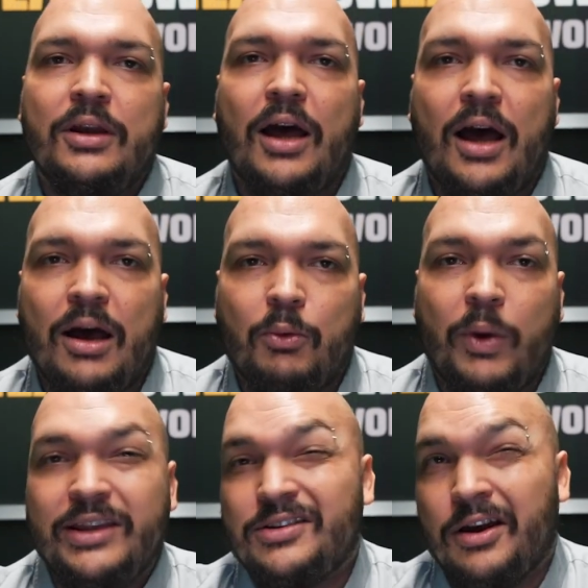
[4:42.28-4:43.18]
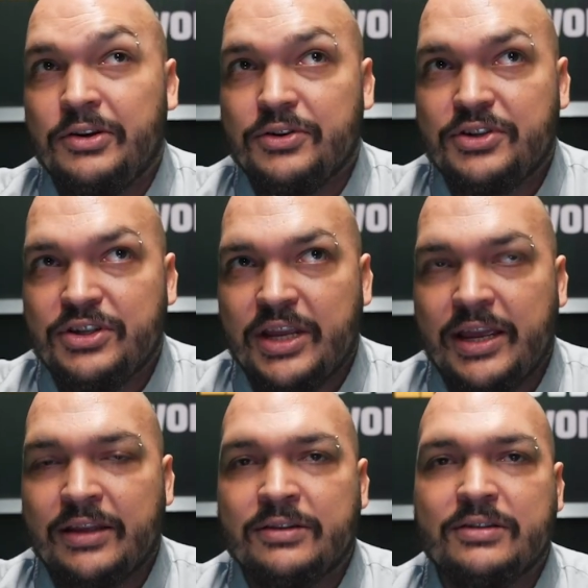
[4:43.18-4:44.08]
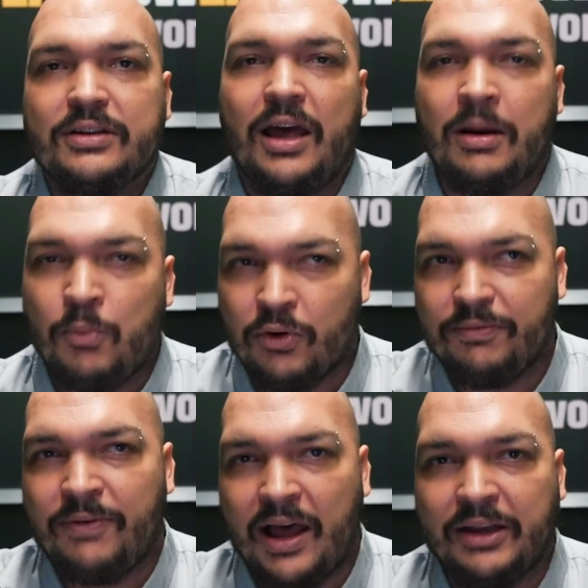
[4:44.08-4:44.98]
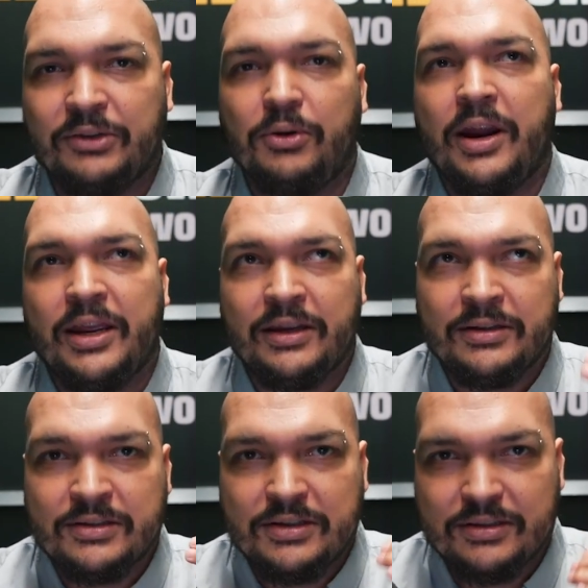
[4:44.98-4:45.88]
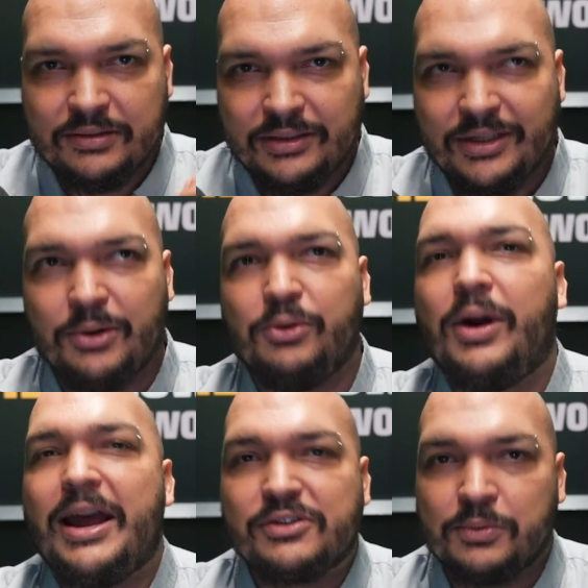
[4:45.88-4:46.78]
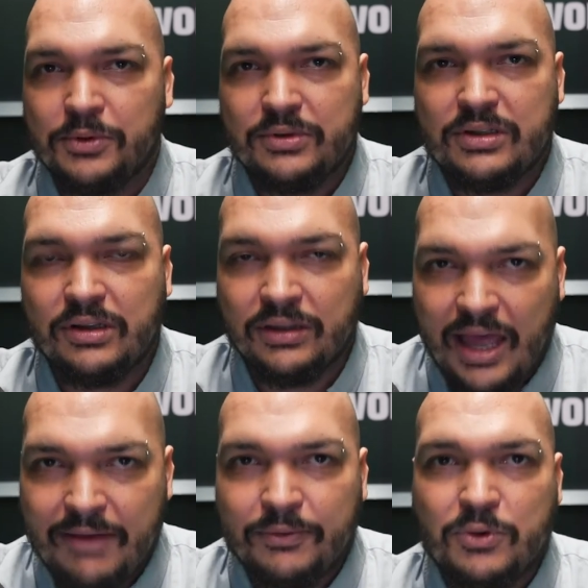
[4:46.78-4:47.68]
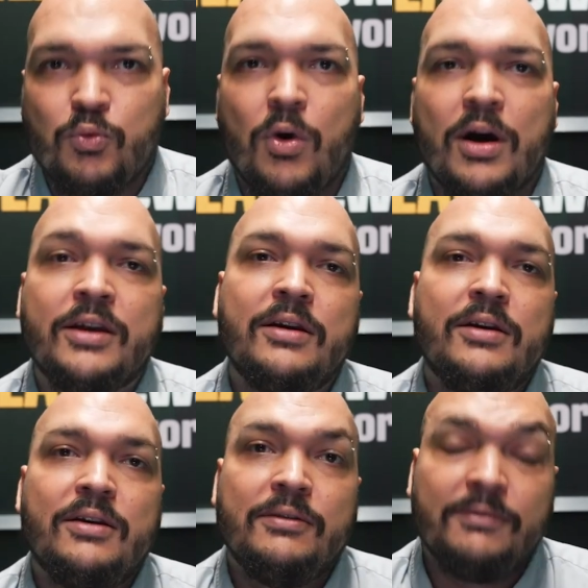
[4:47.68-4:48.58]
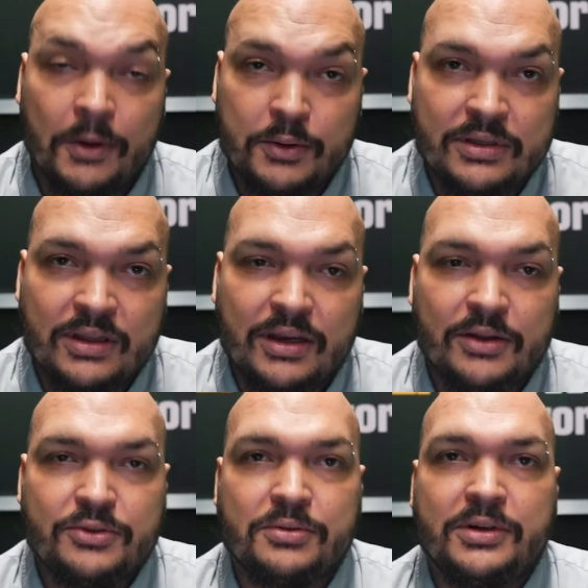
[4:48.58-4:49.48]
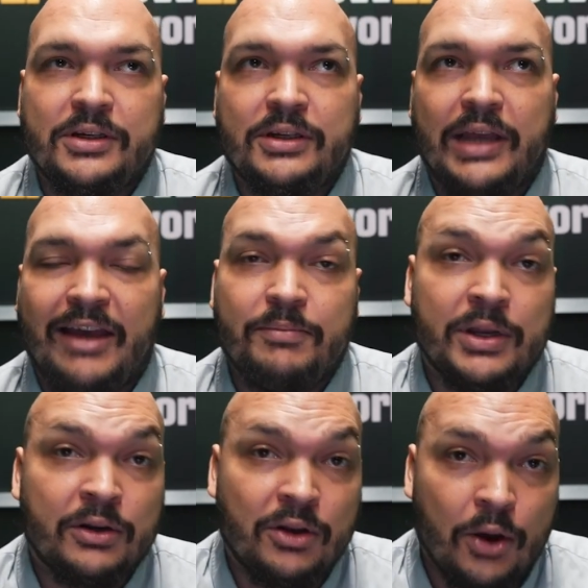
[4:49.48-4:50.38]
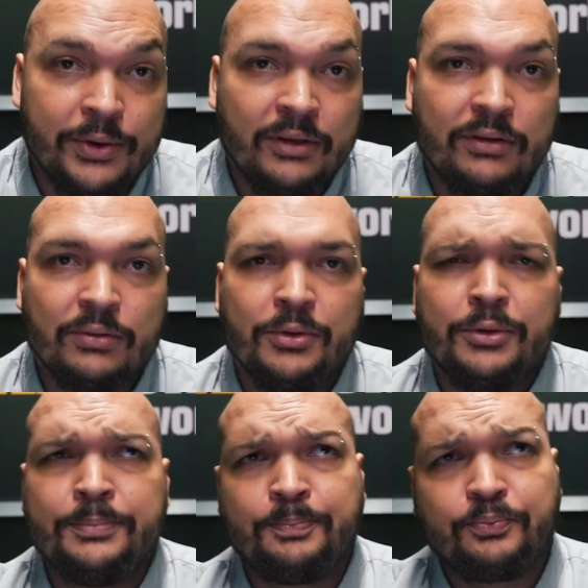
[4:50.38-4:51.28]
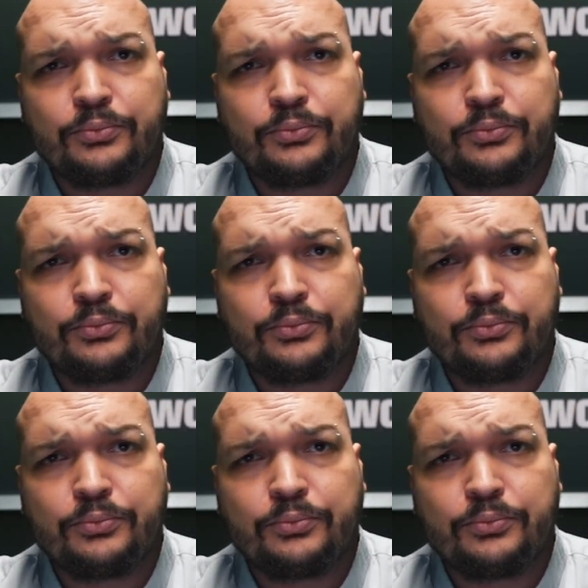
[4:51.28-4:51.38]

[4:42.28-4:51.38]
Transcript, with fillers: uh, way to understand on a more fine-grained, you know, grassroots level what folks in the country have been going through,